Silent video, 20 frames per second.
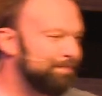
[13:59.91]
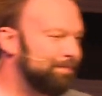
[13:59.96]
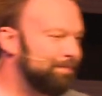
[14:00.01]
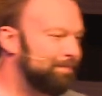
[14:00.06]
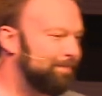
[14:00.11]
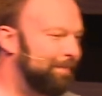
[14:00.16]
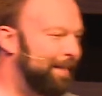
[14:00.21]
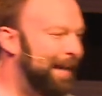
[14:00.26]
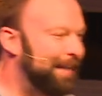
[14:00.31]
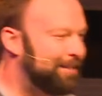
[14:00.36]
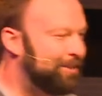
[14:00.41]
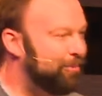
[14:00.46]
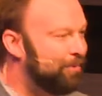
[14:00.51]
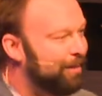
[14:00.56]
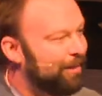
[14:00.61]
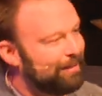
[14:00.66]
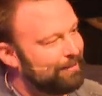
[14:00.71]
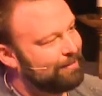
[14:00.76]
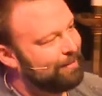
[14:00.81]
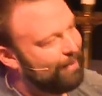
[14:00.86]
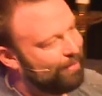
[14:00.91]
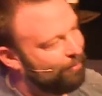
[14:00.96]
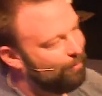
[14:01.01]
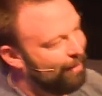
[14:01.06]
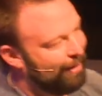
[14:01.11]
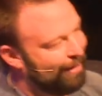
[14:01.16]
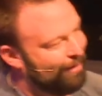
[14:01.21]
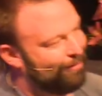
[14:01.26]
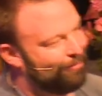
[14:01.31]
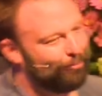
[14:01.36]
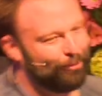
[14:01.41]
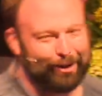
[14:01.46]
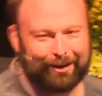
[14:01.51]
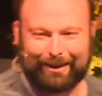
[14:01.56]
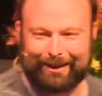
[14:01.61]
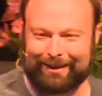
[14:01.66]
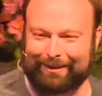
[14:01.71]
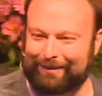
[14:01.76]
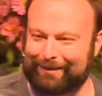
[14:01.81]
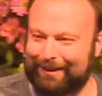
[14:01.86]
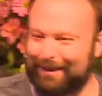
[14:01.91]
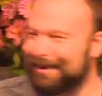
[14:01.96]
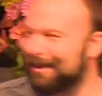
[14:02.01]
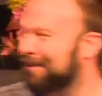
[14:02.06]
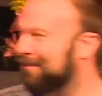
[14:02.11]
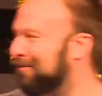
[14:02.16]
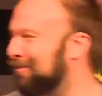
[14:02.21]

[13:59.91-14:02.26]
That to me is not a man running from